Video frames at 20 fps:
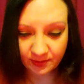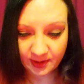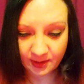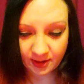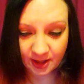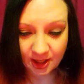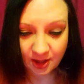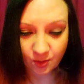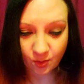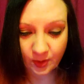they're
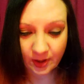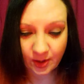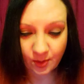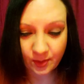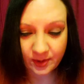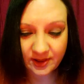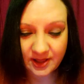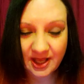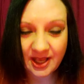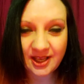getting away
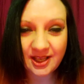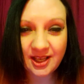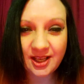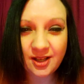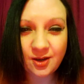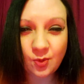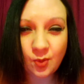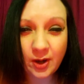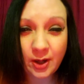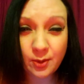with, and
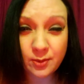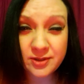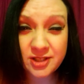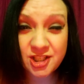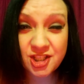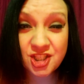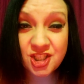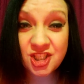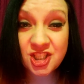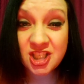getting away with
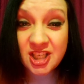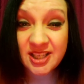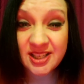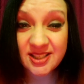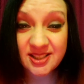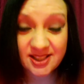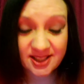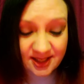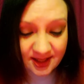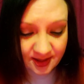
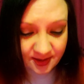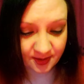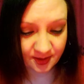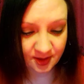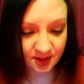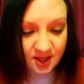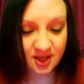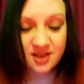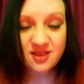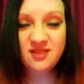shit.
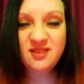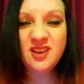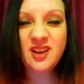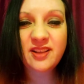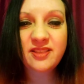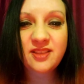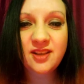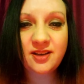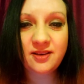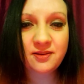
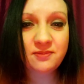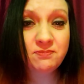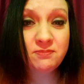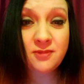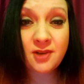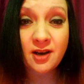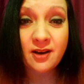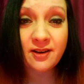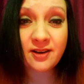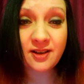Nothing.
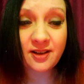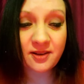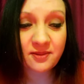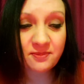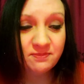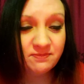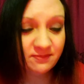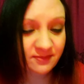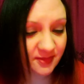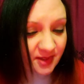Not
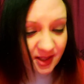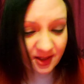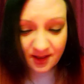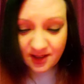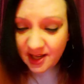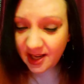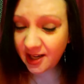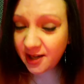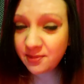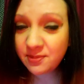a
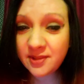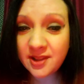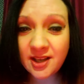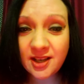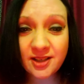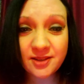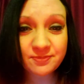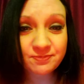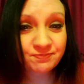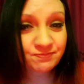damn
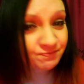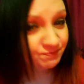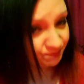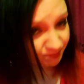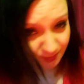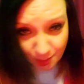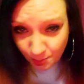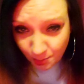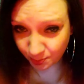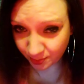thing.
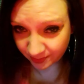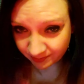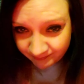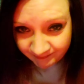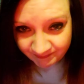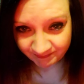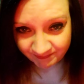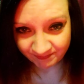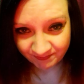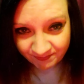Nope.
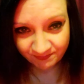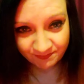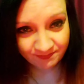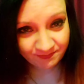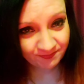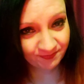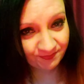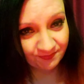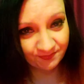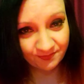
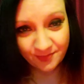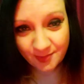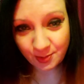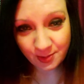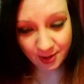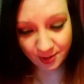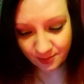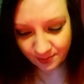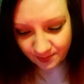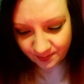
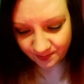No.